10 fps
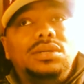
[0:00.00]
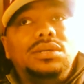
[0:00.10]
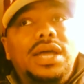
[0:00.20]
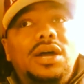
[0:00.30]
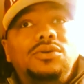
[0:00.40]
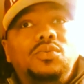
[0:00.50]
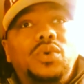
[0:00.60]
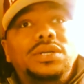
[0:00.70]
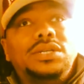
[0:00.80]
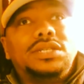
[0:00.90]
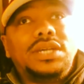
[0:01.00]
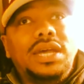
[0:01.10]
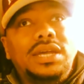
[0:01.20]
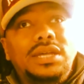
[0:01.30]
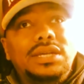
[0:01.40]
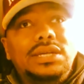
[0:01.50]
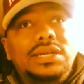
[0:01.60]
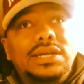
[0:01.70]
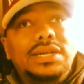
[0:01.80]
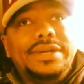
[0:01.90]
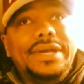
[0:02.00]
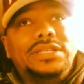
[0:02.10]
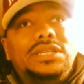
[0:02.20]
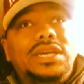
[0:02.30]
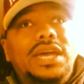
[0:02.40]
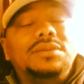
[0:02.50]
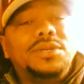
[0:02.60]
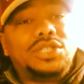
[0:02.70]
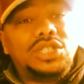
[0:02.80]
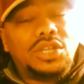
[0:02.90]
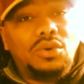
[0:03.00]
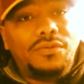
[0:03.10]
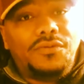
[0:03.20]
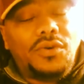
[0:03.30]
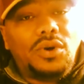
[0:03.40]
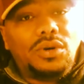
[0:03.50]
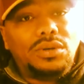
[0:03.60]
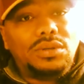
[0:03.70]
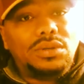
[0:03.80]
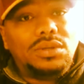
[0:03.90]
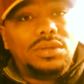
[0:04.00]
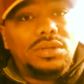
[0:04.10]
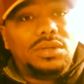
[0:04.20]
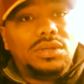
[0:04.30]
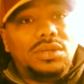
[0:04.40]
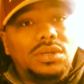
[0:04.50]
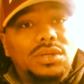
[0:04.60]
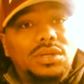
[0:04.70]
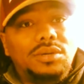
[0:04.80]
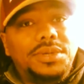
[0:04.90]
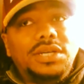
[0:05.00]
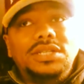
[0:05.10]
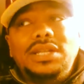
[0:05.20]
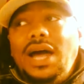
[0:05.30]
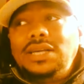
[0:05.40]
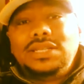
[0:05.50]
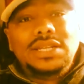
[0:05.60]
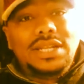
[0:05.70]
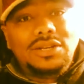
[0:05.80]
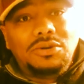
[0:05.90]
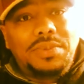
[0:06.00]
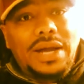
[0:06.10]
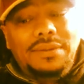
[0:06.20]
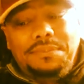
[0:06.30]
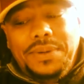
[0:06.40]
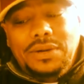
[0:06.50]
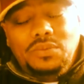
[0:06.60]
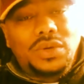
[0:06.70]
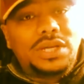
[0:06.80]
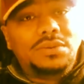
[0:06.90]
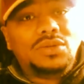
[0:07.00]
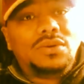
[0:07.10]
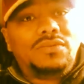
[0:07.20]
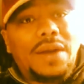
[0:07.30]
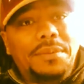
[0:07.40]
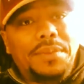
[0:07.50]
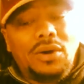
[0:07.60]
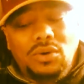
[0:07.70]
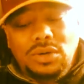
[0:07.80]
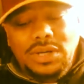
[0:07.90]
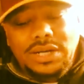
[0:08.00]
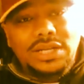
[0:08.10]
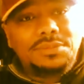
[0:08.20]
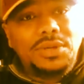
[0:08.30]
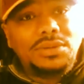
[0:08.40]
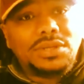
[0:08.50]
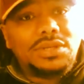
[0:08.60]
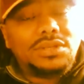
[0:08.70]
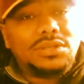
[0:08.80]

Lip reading: Now, one could say it's Cannabis' own fault, because Nas didn't let nobody pick what he was going to rap about or none of his music.